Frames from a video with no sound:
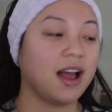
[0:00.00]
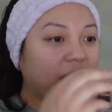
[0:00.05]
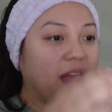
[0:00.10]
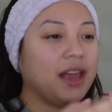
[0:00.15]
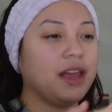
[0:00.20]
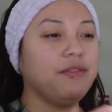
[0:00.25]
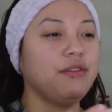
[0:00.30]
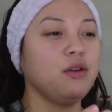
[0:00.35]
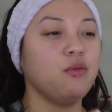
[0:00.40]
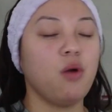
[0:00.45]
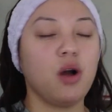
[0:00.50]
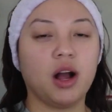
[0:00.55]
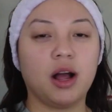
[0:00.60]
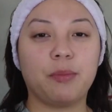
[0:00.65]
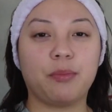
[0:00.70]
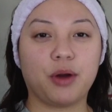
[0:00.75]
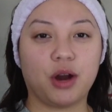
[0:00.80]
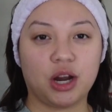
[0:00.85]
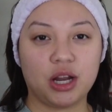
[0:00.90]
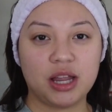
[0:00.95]
I even woke
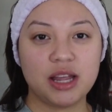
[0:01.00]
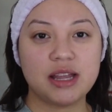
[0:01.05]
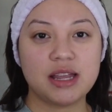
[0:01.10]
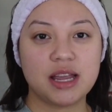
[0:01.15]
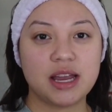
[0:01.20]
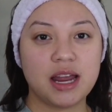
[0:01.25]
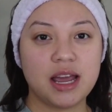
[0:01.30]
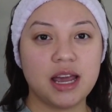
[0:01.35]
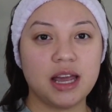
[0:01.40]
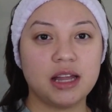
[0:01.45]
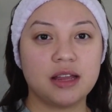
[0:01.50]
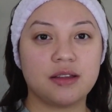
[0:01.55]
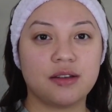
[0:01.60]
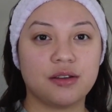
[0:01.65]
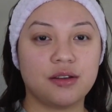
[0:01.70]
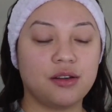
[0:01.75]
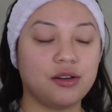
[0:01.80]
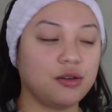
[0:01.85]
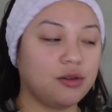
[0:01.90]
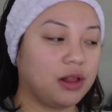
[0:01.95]
up early today to
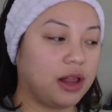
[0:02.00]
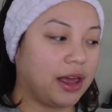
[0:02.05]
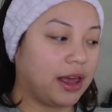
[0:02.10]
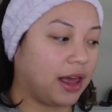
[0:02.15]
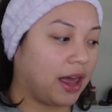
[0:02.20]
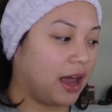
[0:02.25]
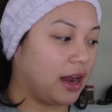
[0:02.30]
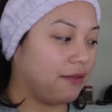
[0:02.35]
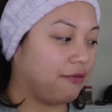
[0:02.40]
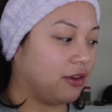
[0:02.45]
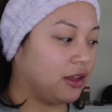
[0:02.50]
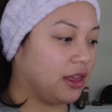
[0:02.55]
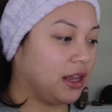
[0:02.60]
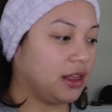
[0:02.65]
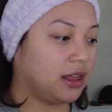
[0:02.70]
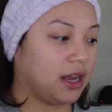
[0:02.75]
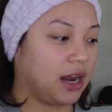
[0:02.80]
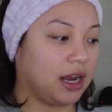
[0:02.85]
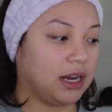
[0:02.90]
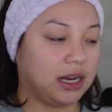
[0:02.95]
do like everything
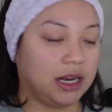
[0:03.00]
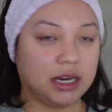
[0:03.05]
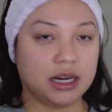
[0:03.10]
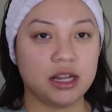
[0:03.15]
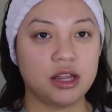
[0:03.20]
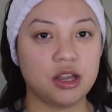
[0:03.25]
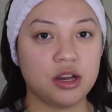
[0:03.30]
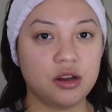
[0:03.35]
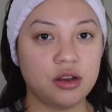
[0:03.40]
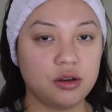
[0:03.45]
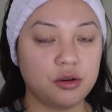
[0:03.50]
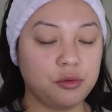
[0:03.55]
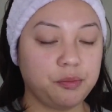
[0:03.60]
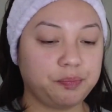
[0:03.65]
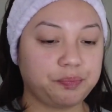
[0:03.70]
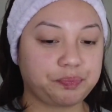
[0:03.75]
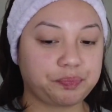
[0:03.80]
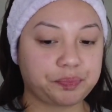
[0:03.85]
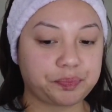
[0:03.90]
that I needed to do.